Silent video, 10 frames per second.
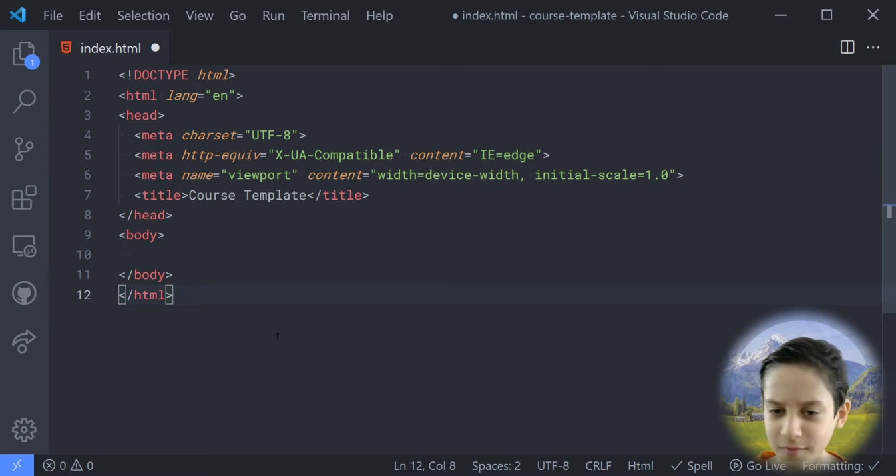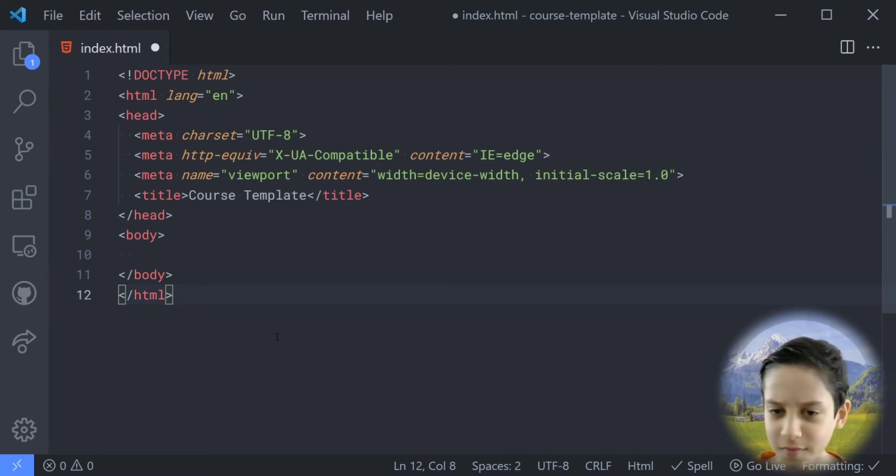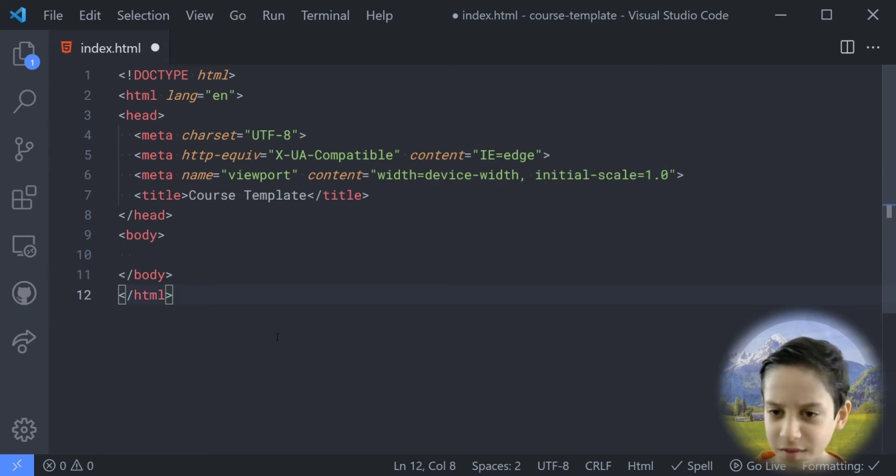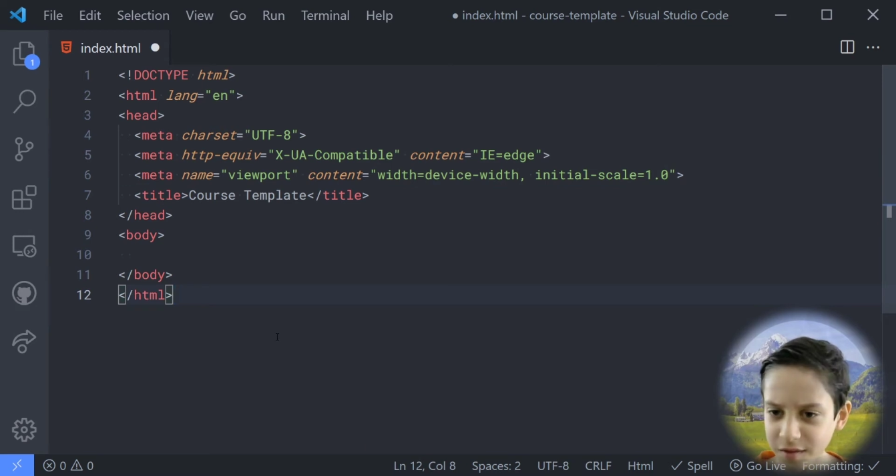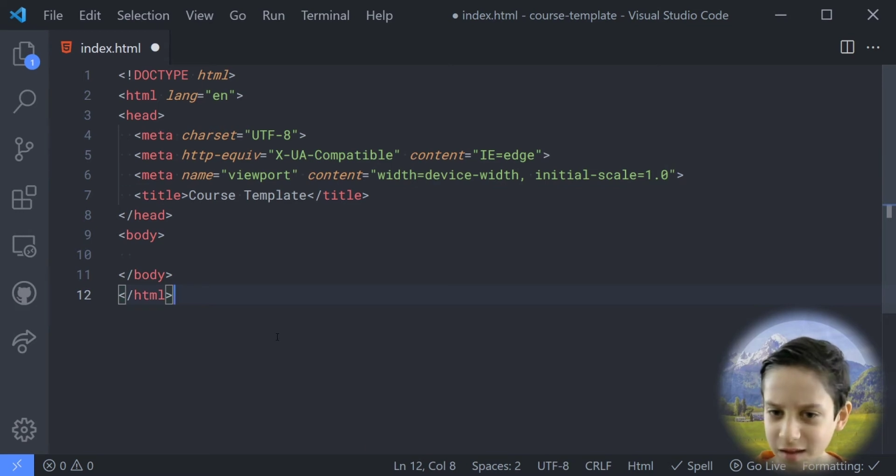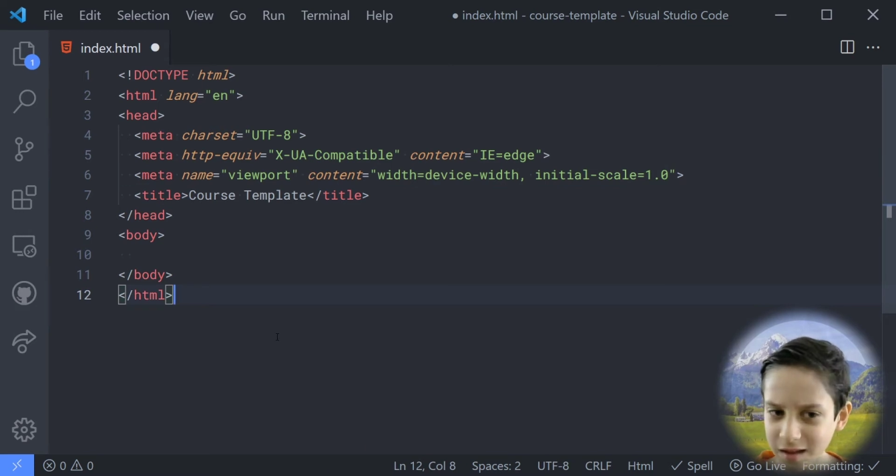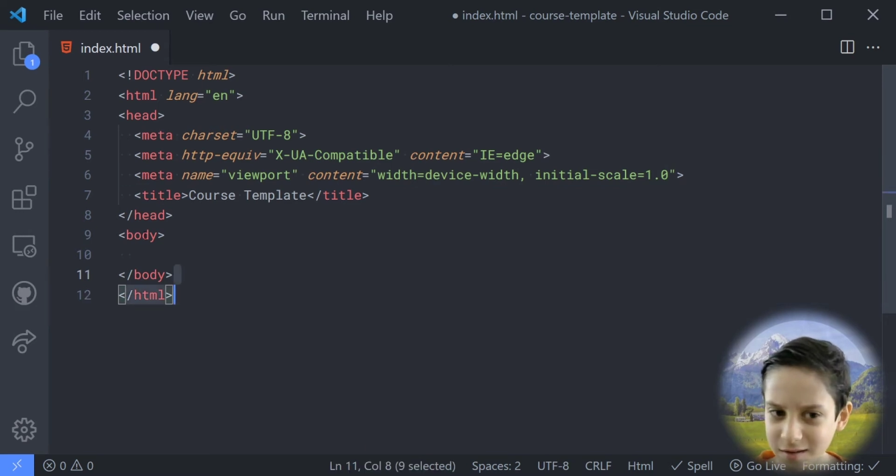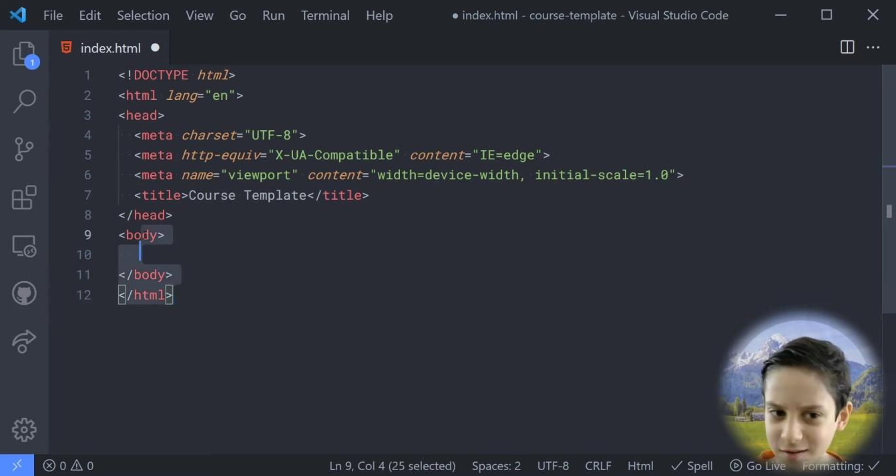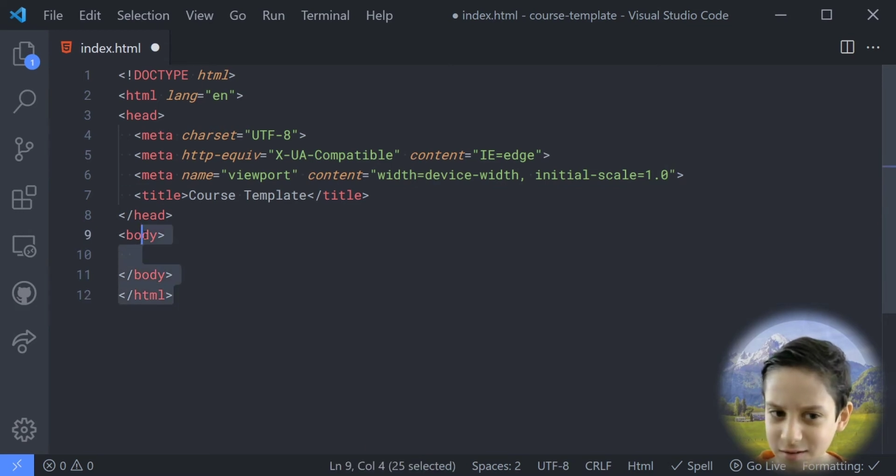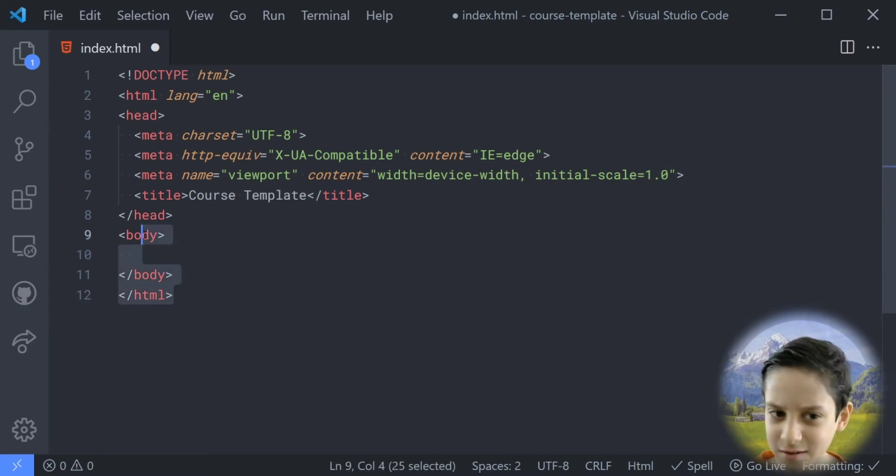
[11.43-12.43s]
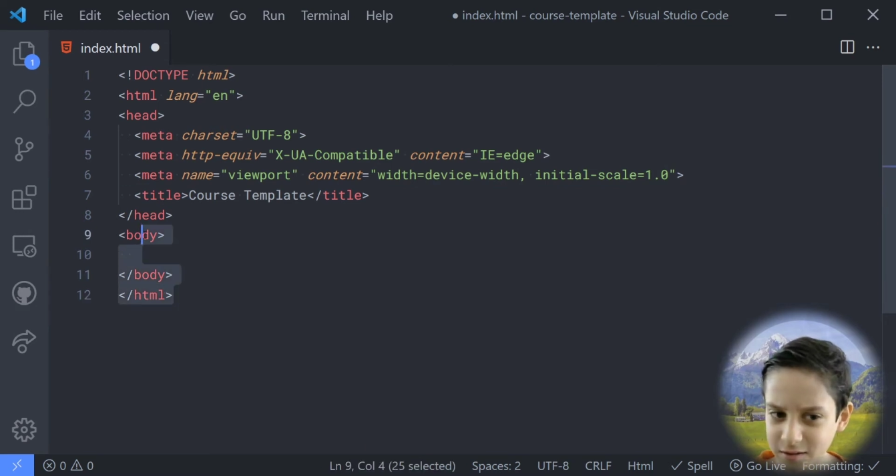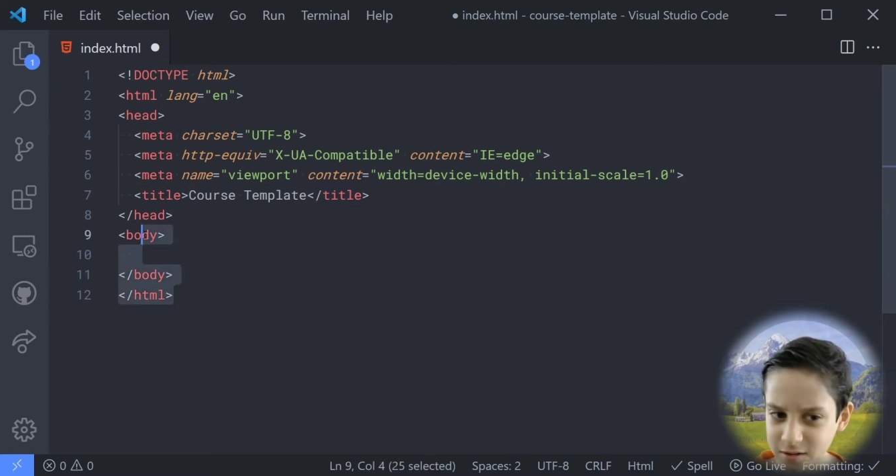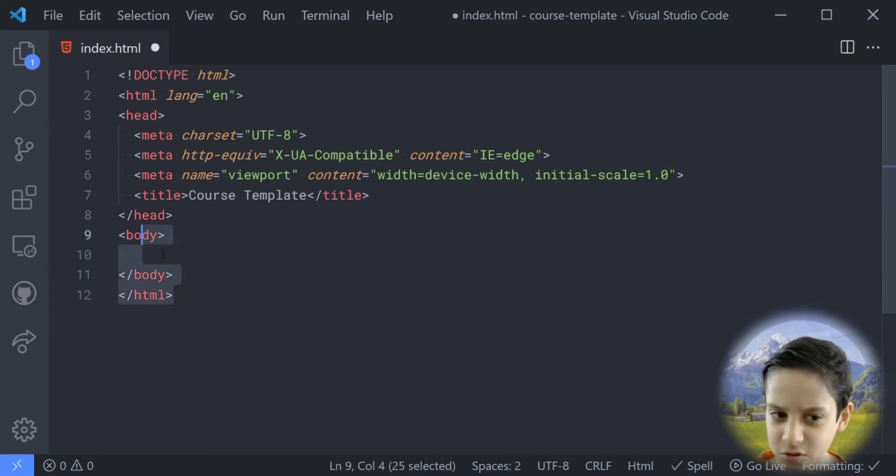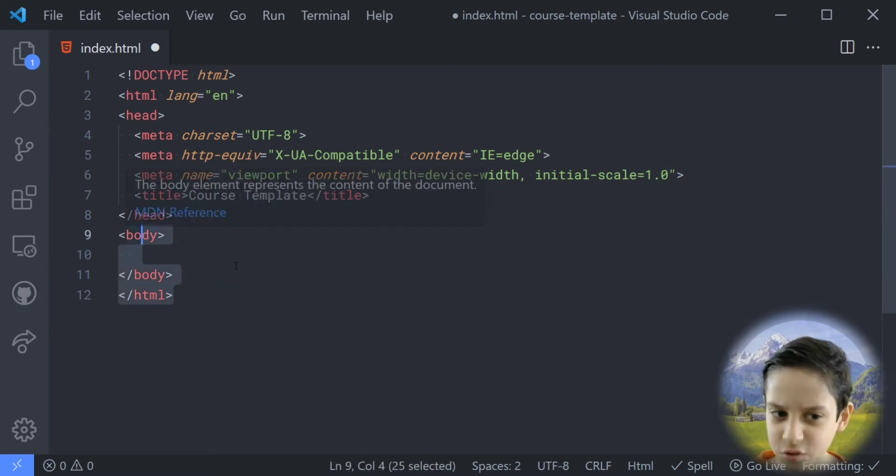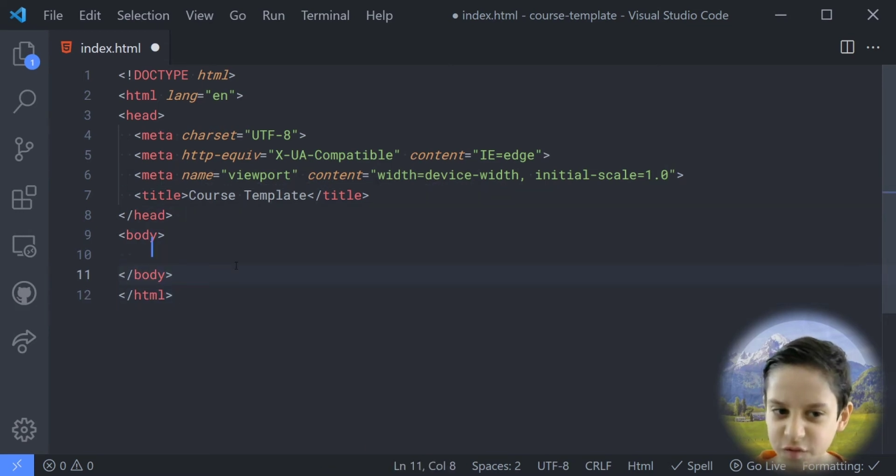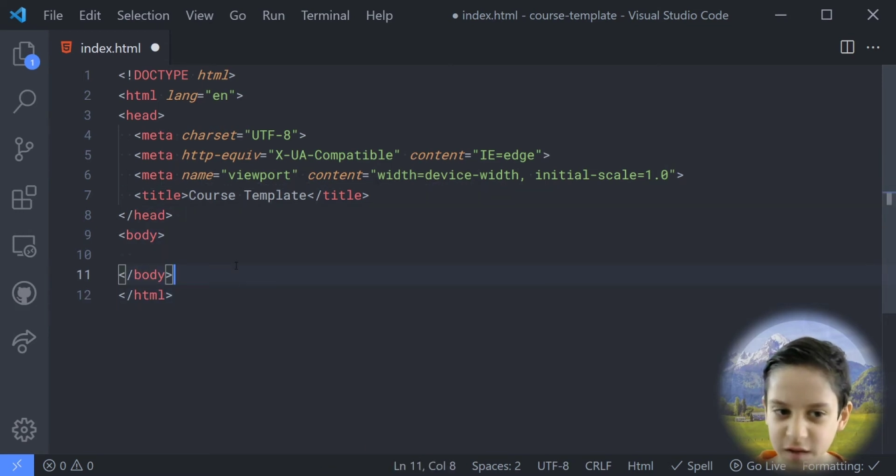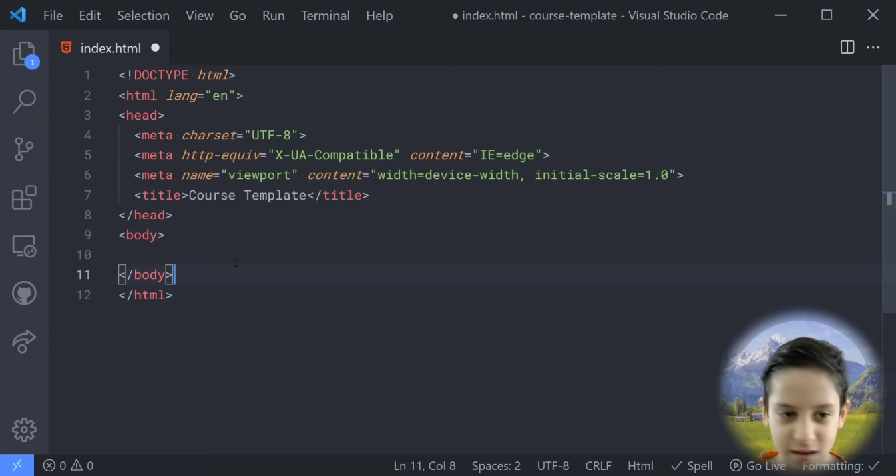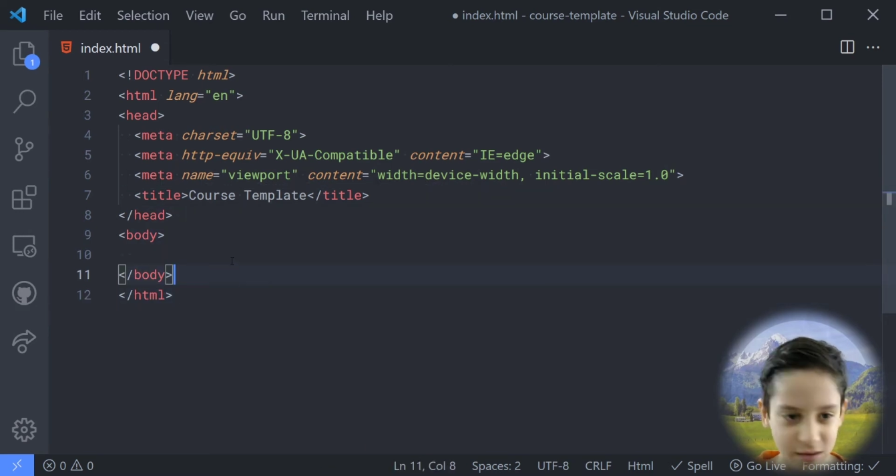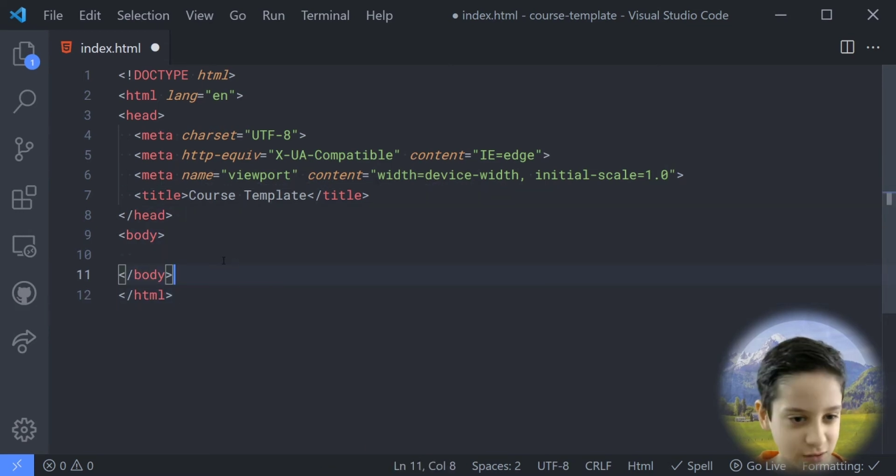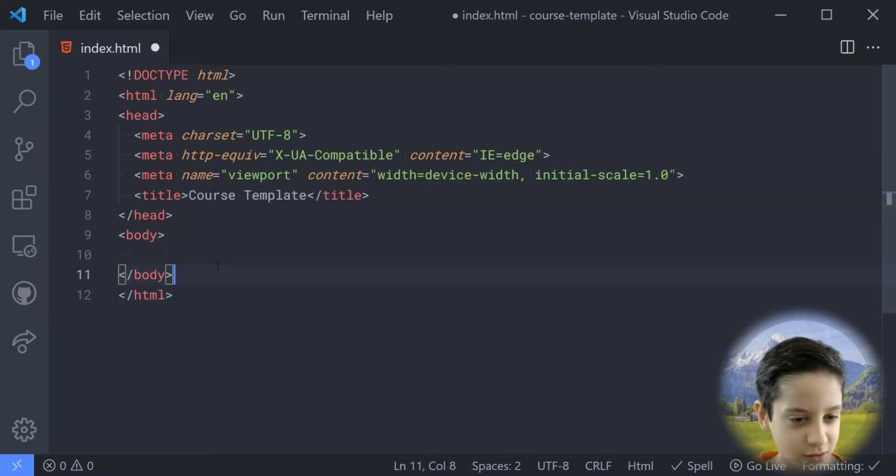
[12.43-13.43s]
That's a little too
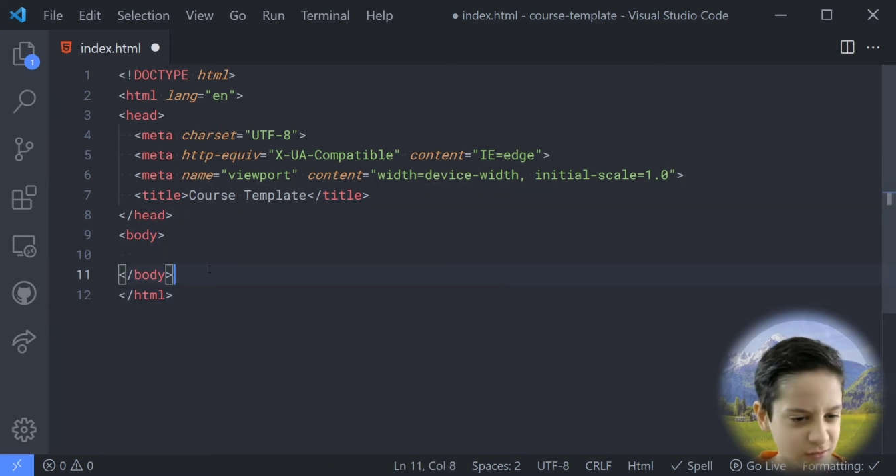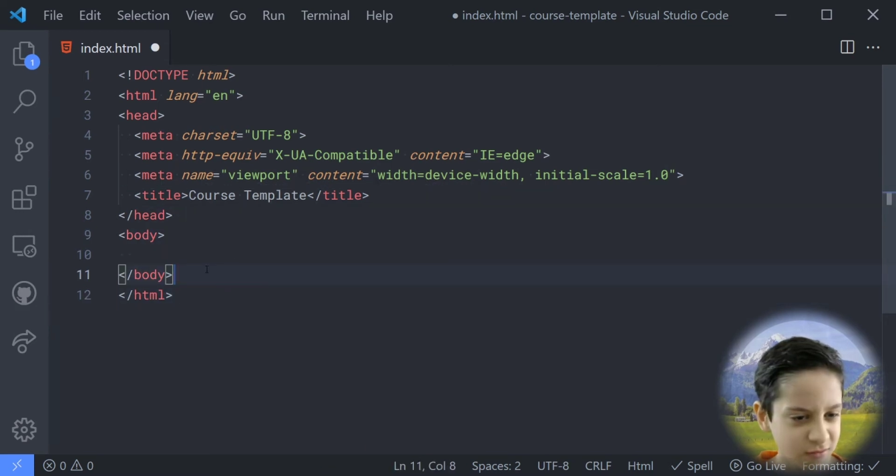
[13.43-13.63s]
fancy.